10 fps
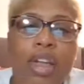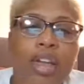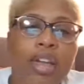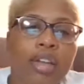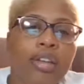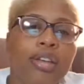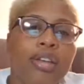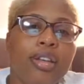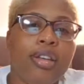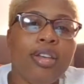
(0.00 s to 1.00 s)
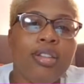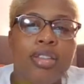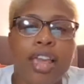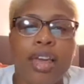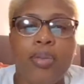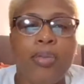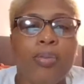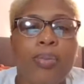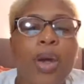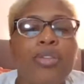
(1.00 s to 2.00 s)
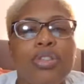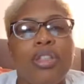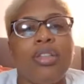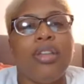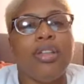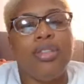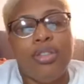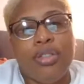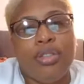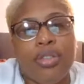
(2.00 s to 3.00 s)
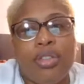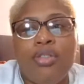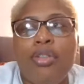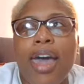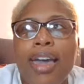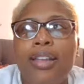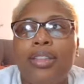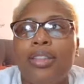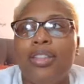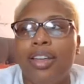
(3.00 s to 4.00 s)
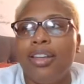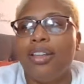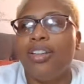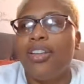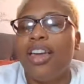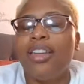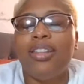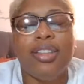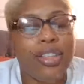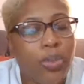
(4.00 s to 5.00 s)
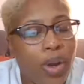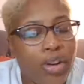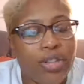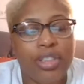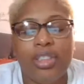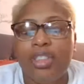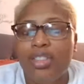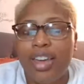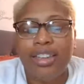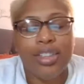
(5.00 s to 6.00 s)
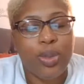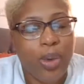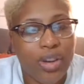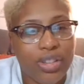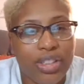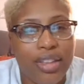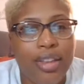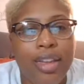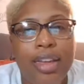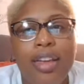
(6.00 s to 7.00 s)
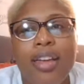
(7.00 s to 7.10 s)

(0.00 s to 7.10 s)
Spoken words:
And it's that person that you hate this nigga, okay? This person. You hate this person.